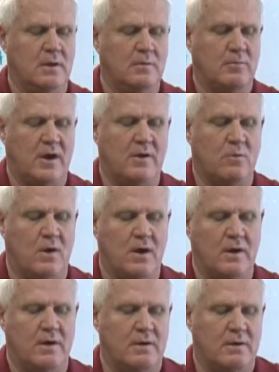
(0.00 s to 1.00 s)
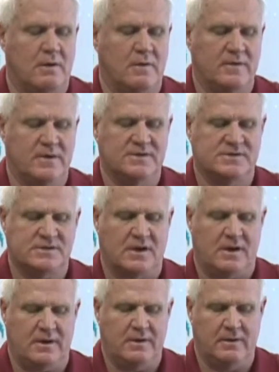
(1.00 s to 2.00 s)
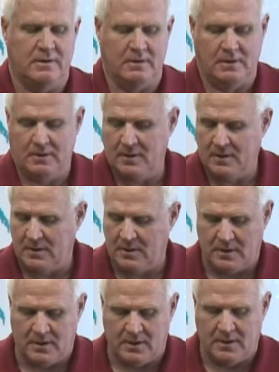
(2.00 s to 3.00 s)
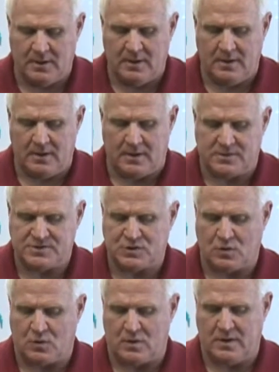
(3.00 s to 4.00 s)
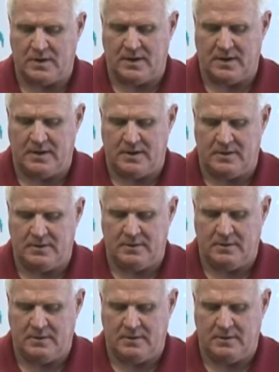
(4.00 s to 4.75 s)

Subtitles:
my wire on the inside. And I'll score it again.